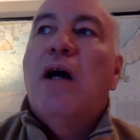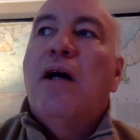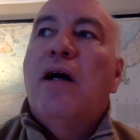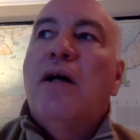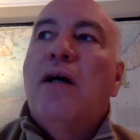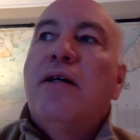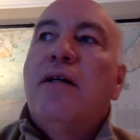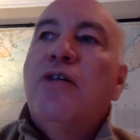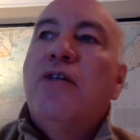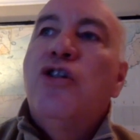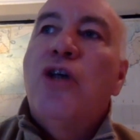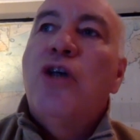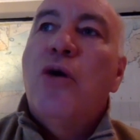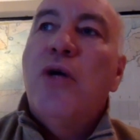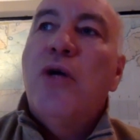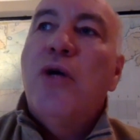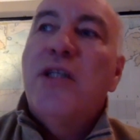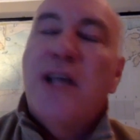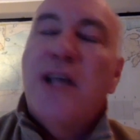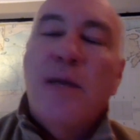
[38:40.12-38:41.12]
so
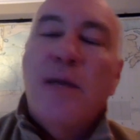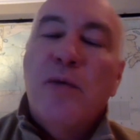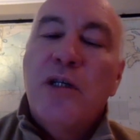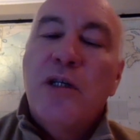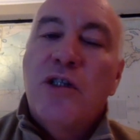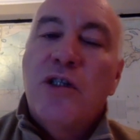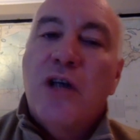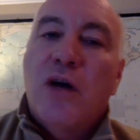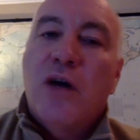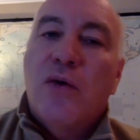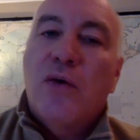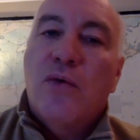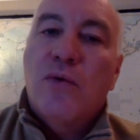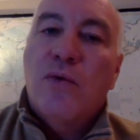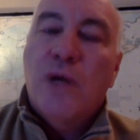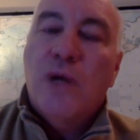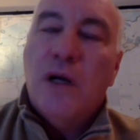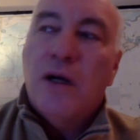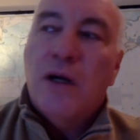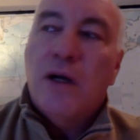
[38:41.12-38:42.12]
his name was
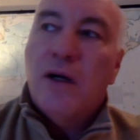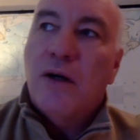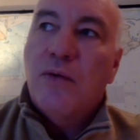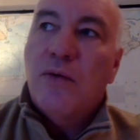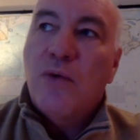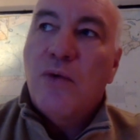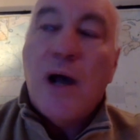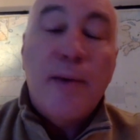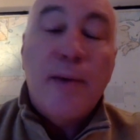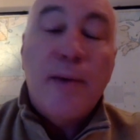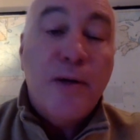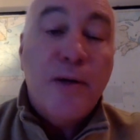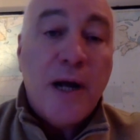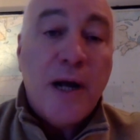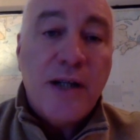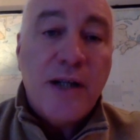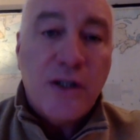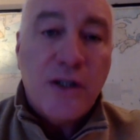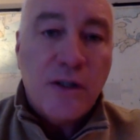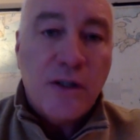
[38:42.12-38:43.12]
Robbie
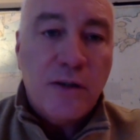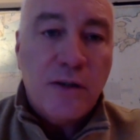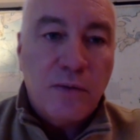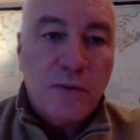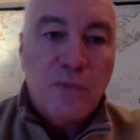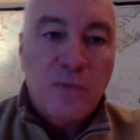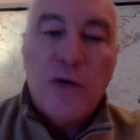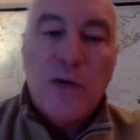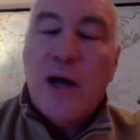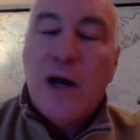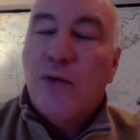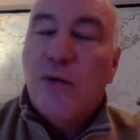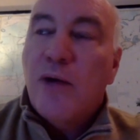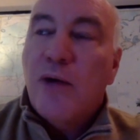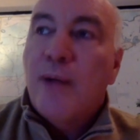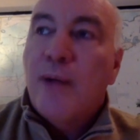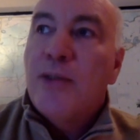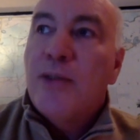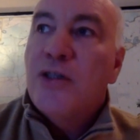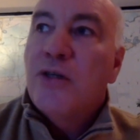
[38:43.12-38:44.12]
Reisner,
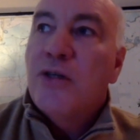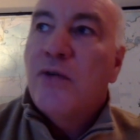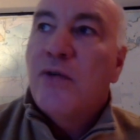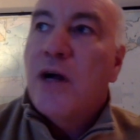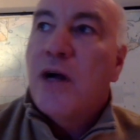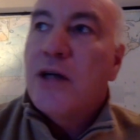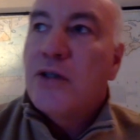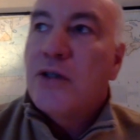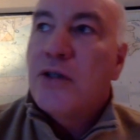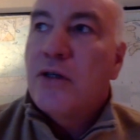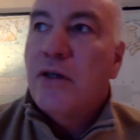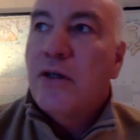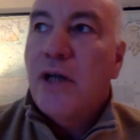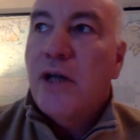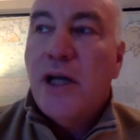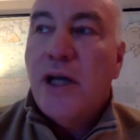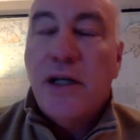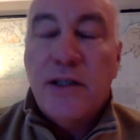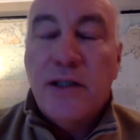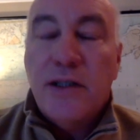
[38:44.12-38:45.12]
Robinson Reisner.
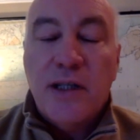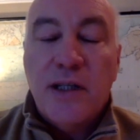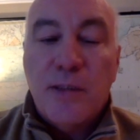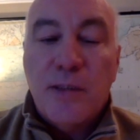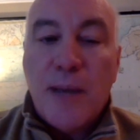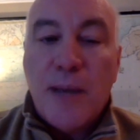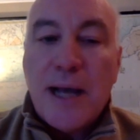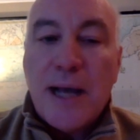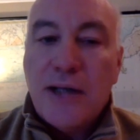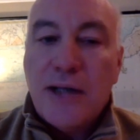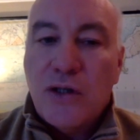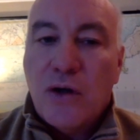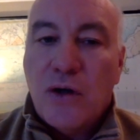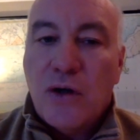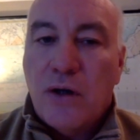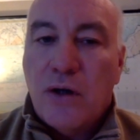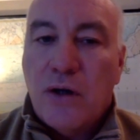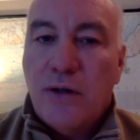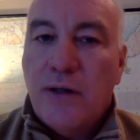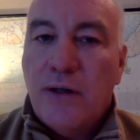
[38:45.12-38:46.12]
He has since passed
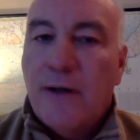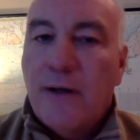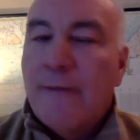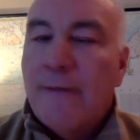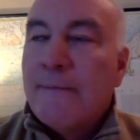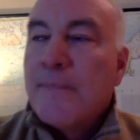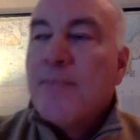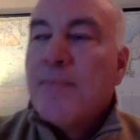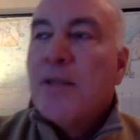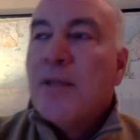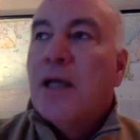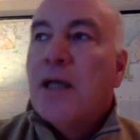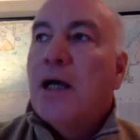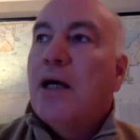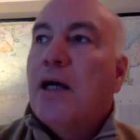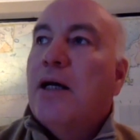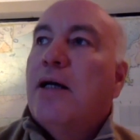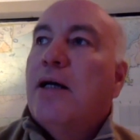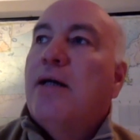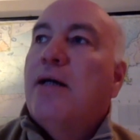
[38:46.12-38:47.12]
on.
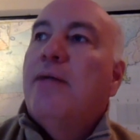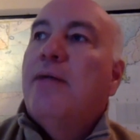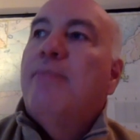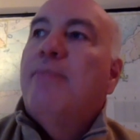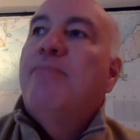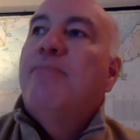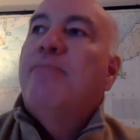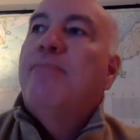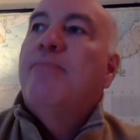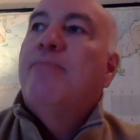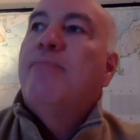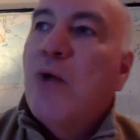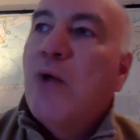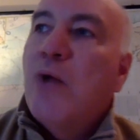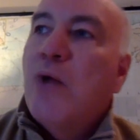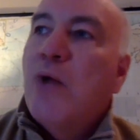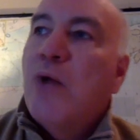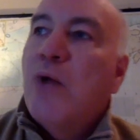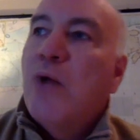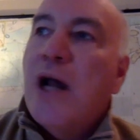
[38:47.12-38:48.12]

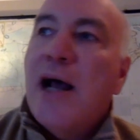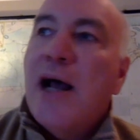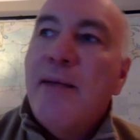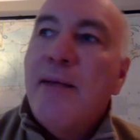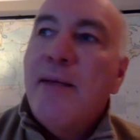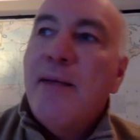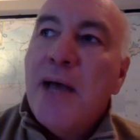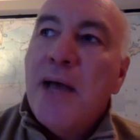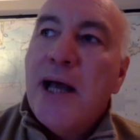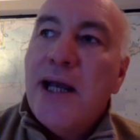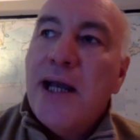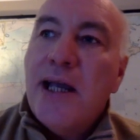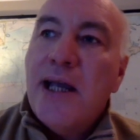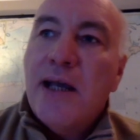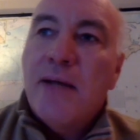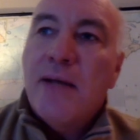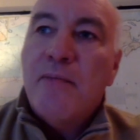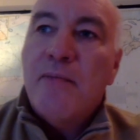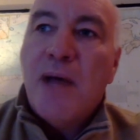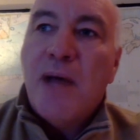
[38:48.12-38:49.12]
When I met
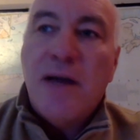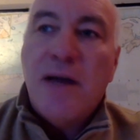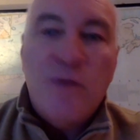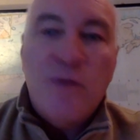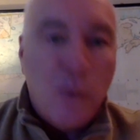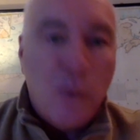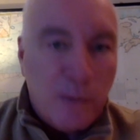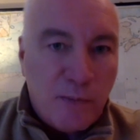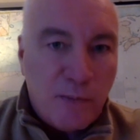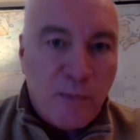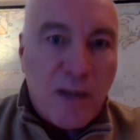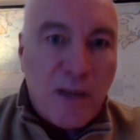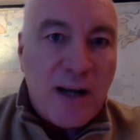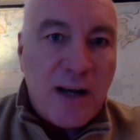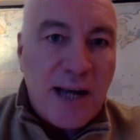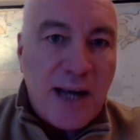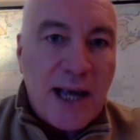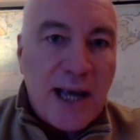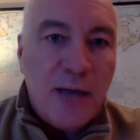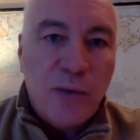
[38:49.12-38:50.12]
him, when my
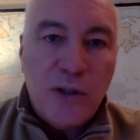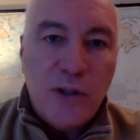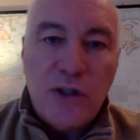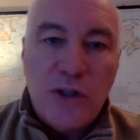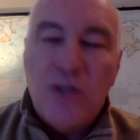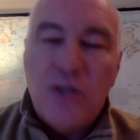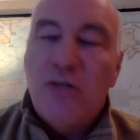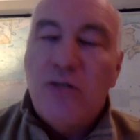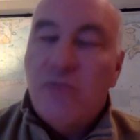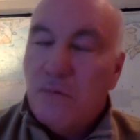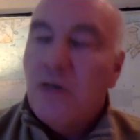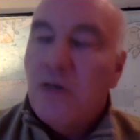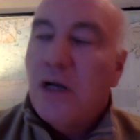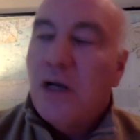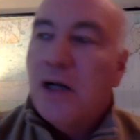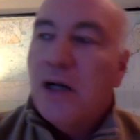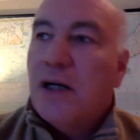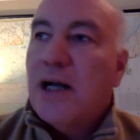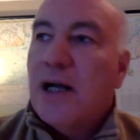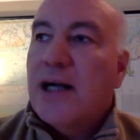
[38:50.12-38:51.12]
dad was, you know,
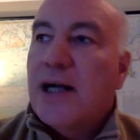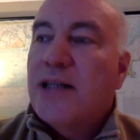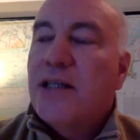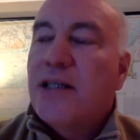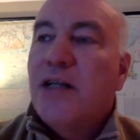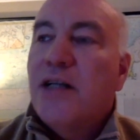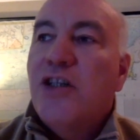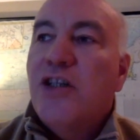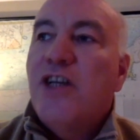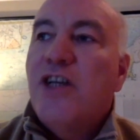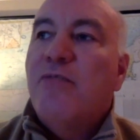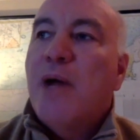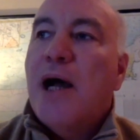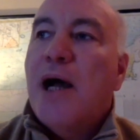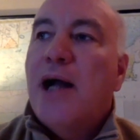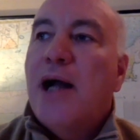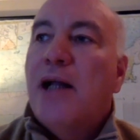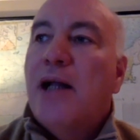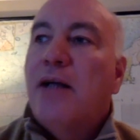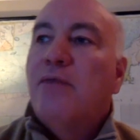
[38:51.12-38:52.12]
like I said, chief
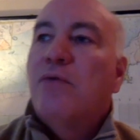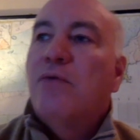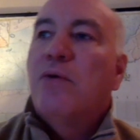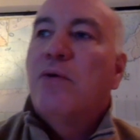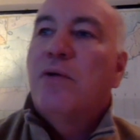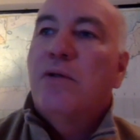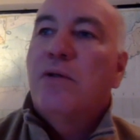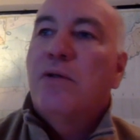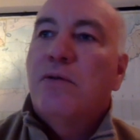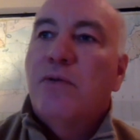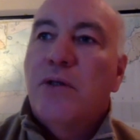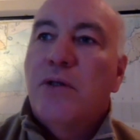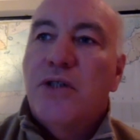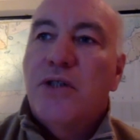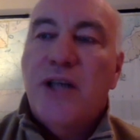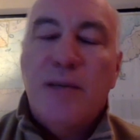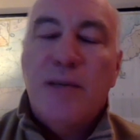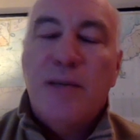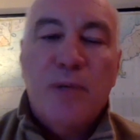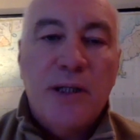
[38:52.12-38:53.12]
pilot for the
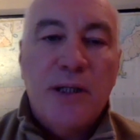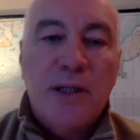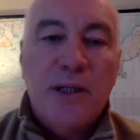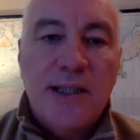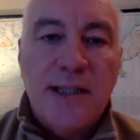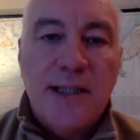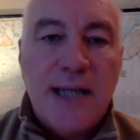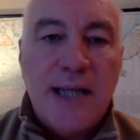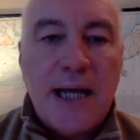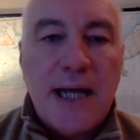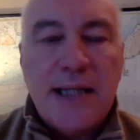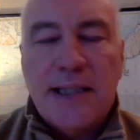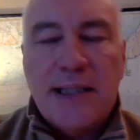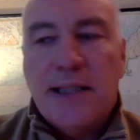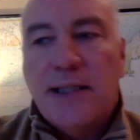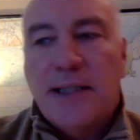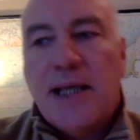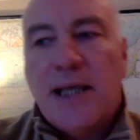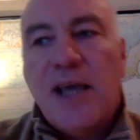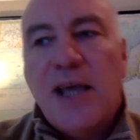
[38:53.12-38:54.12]
state police in Texas,
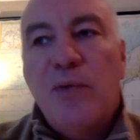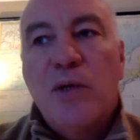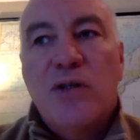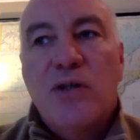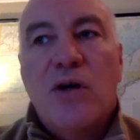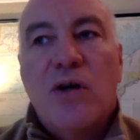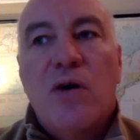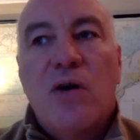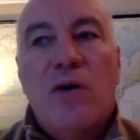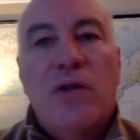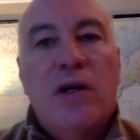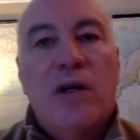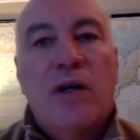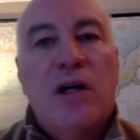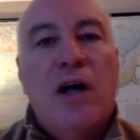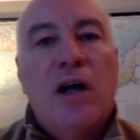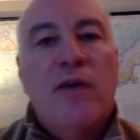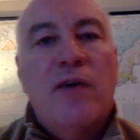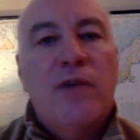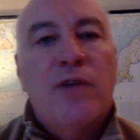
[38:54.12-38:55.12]
he was on the
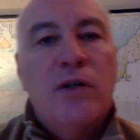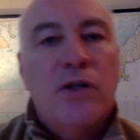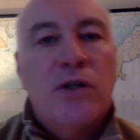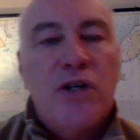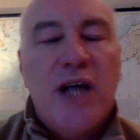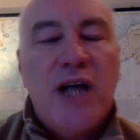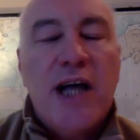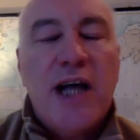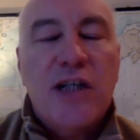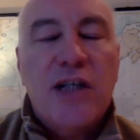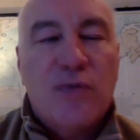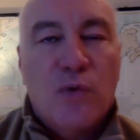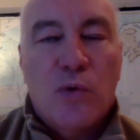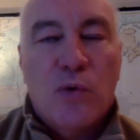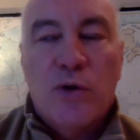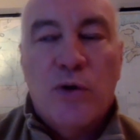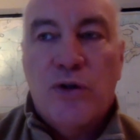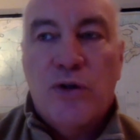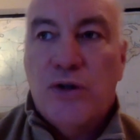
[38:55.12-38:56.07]
governor's task force